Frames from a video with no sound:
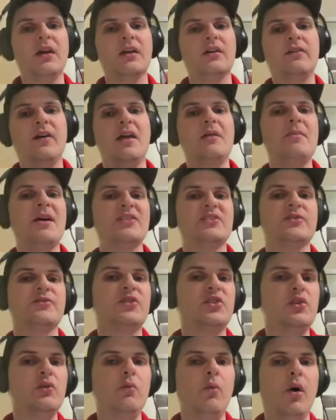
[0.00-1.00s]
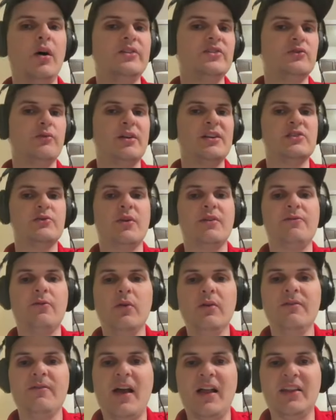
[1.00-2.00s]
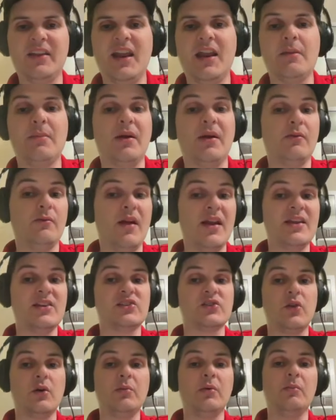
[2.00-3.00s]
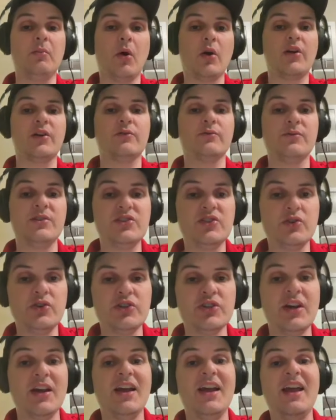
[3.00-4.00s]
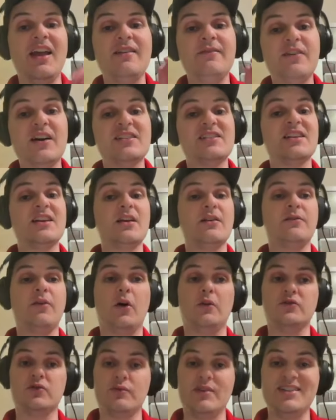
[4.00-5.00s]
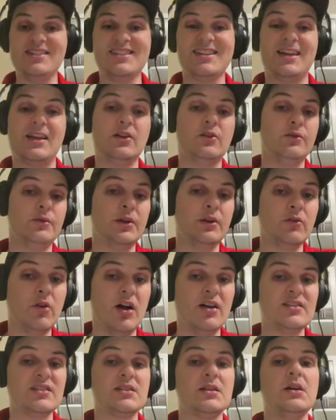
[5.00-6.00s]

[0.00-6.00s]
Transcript: Claim as of Q one twenty twenty-four, validated by Radius Global Market Research. Investing involves risk, including loss.